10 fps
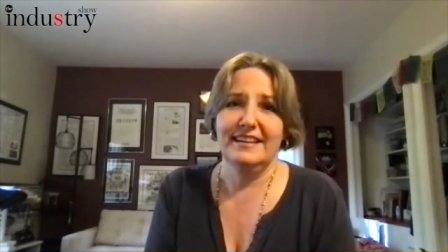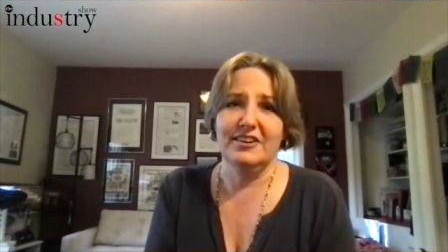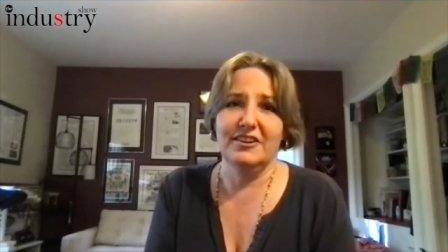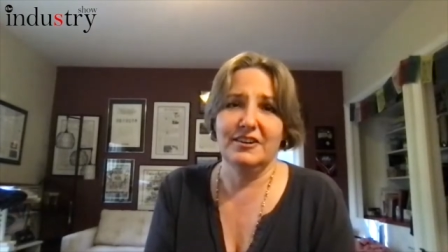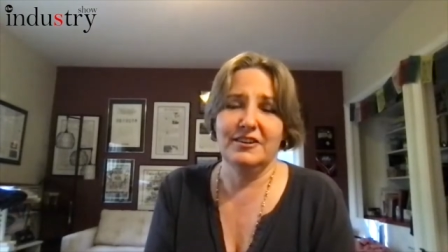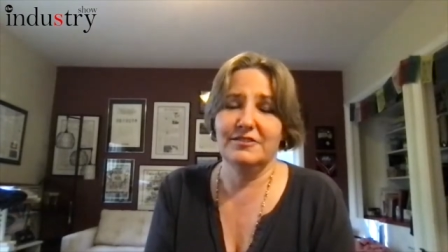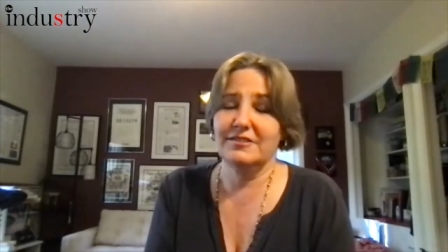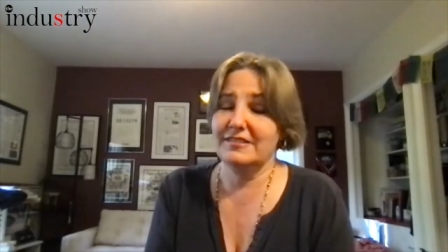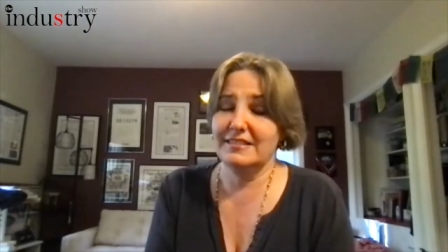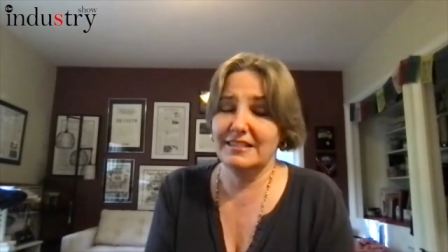are
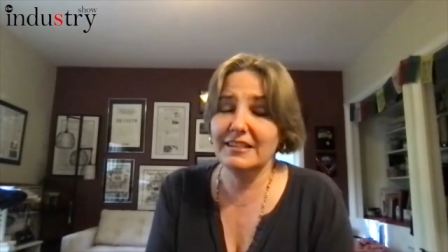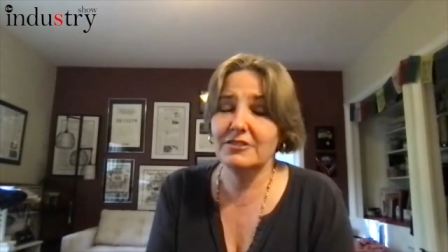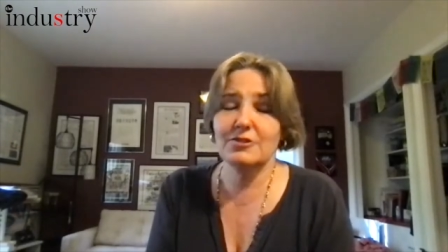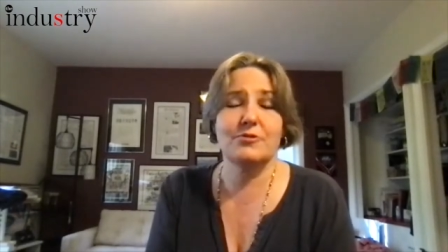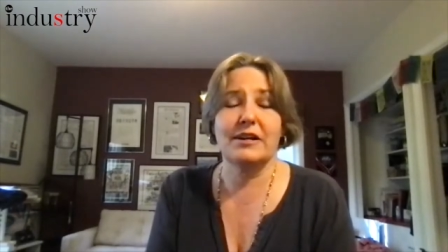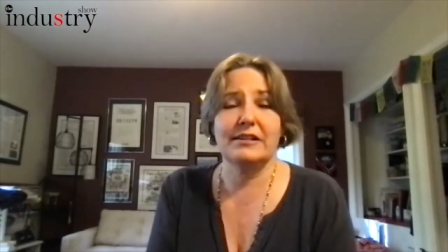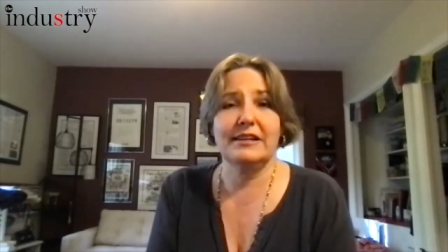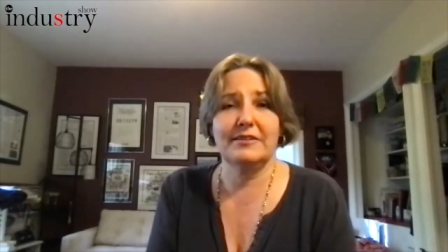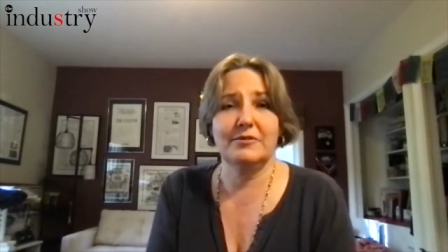still struggling